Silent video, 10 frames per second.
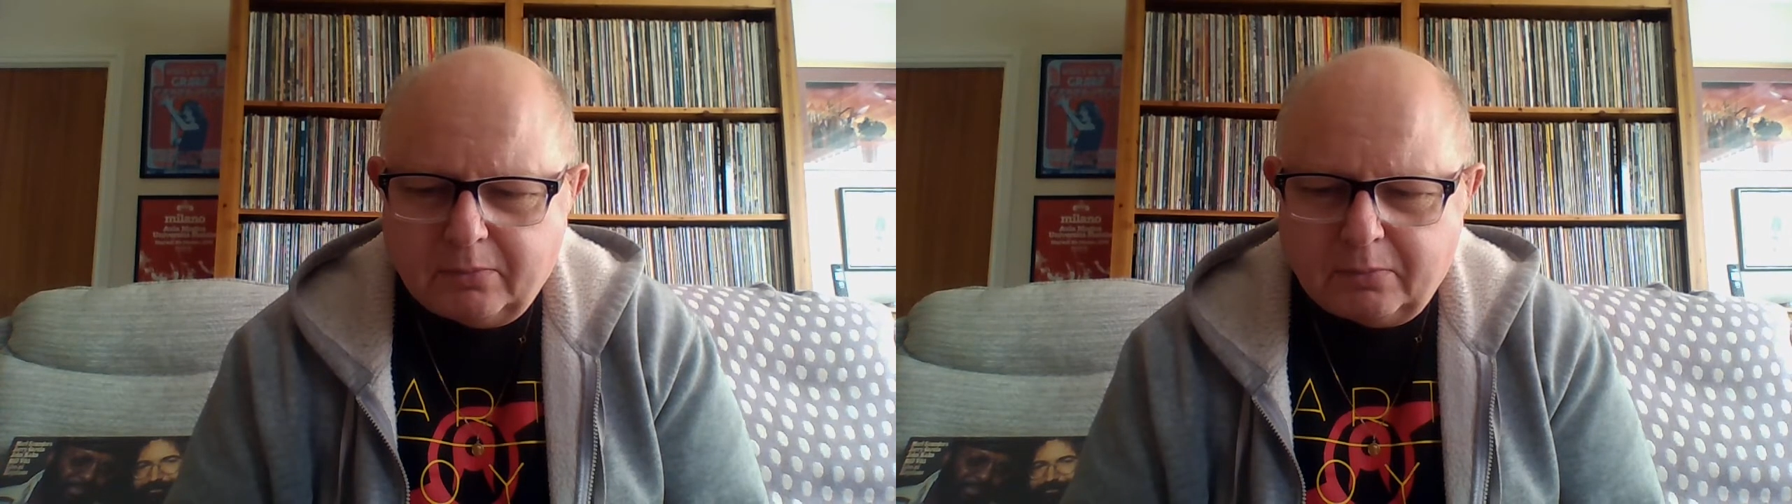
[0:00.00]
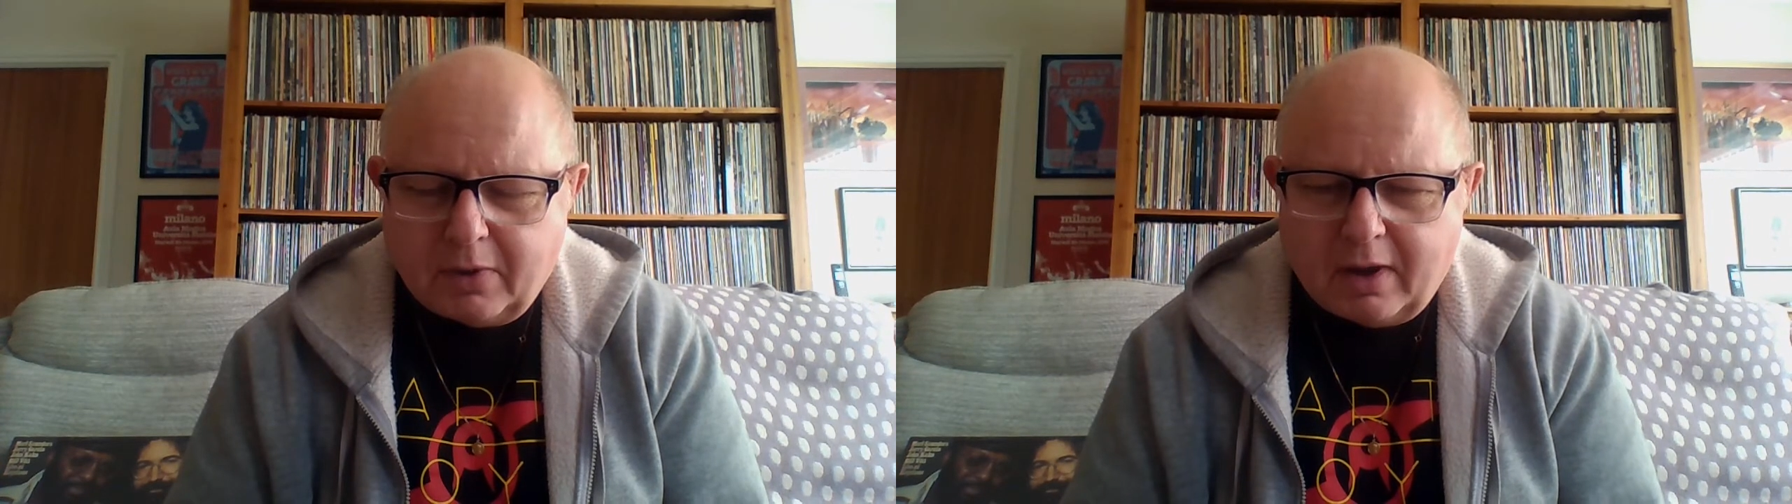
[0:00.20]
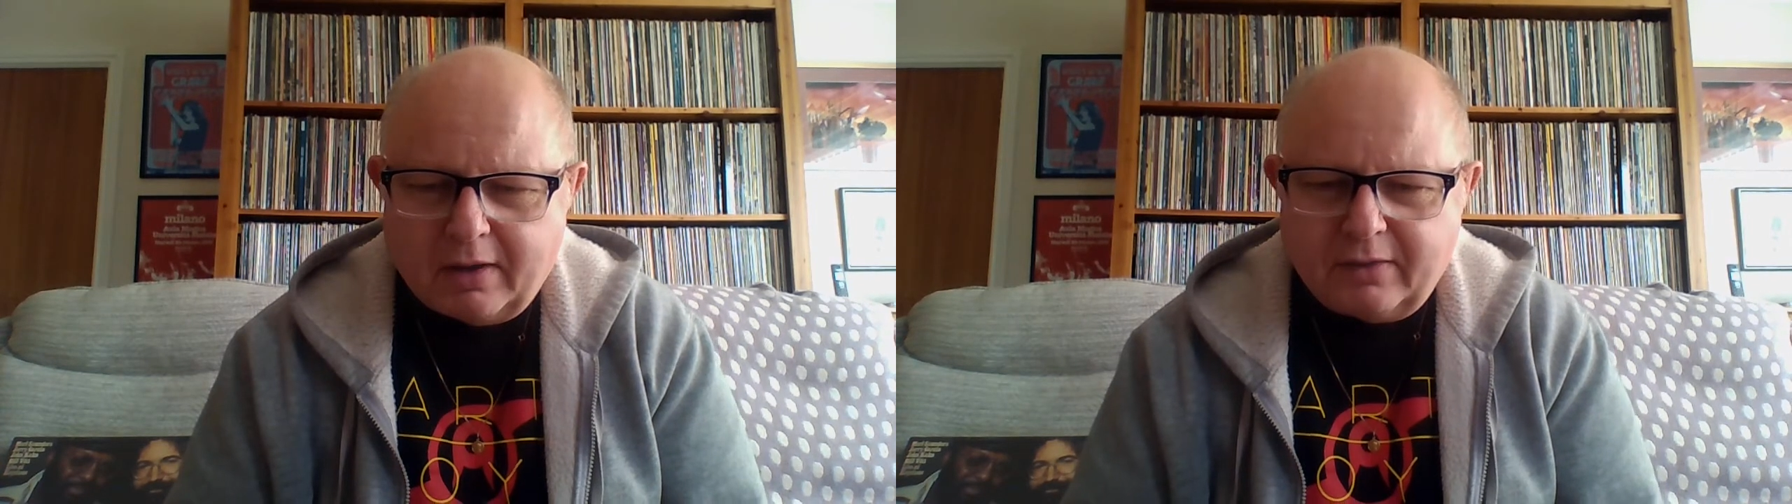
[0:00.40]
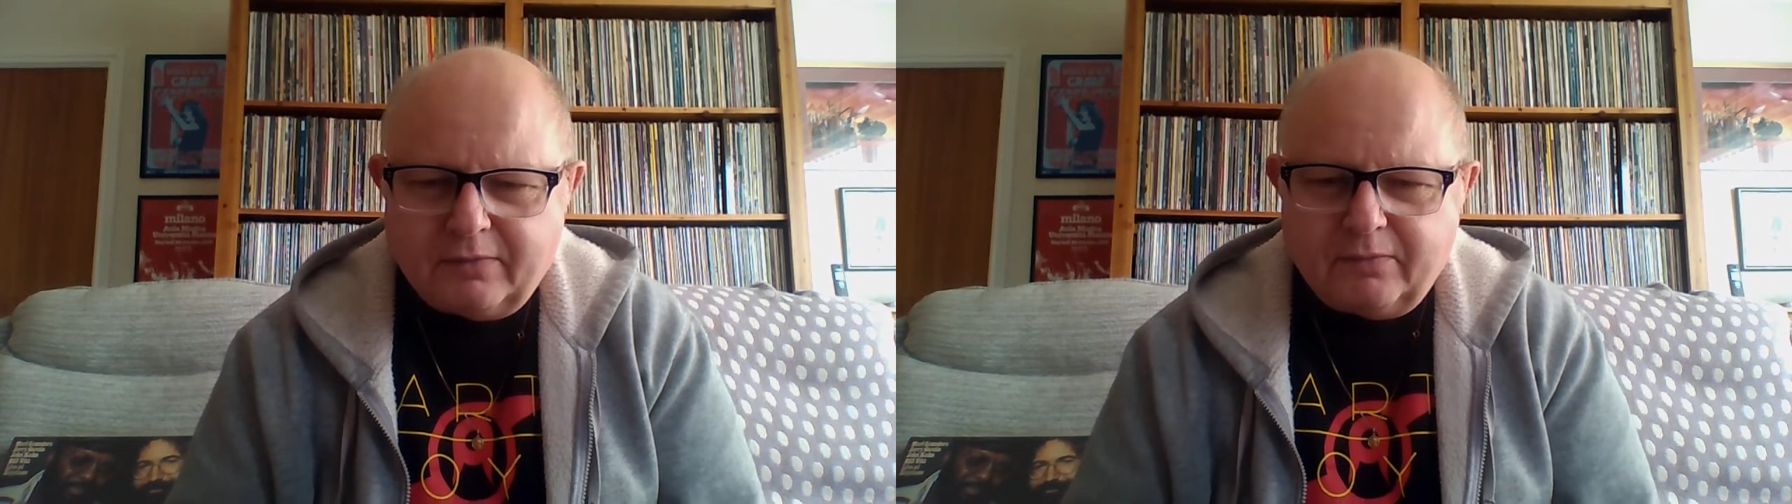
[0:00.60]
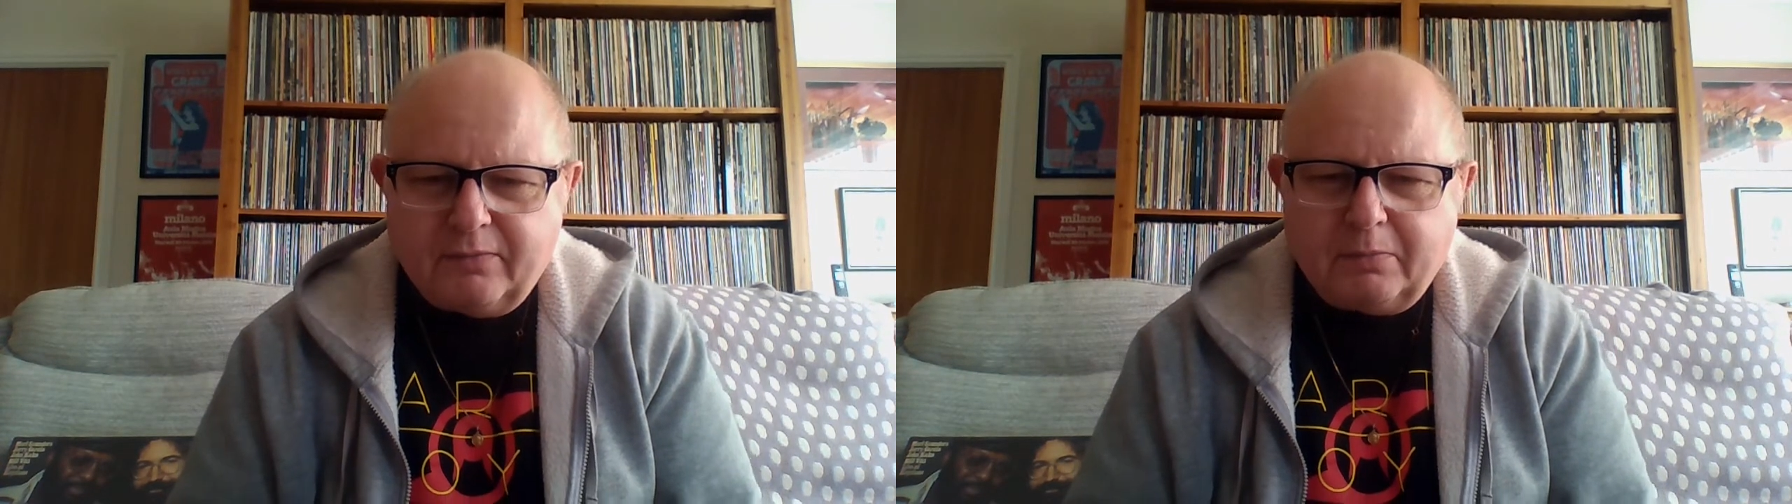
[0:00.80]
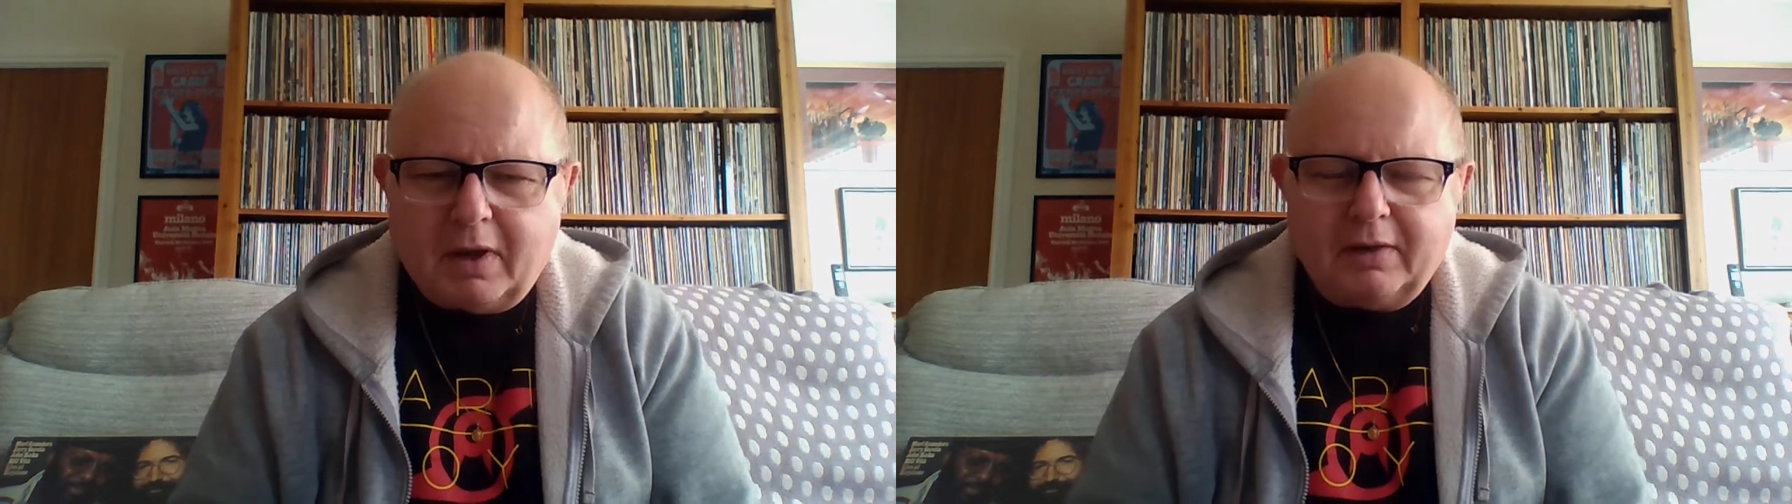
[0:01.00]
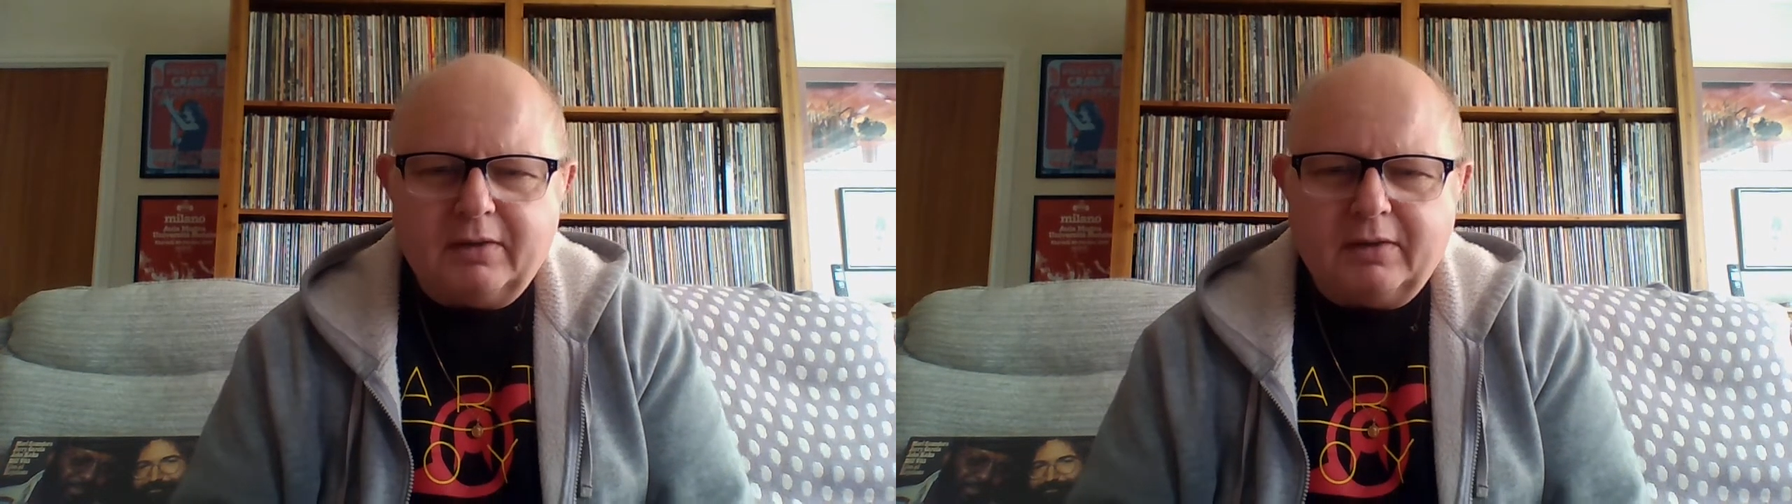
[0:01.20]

by the band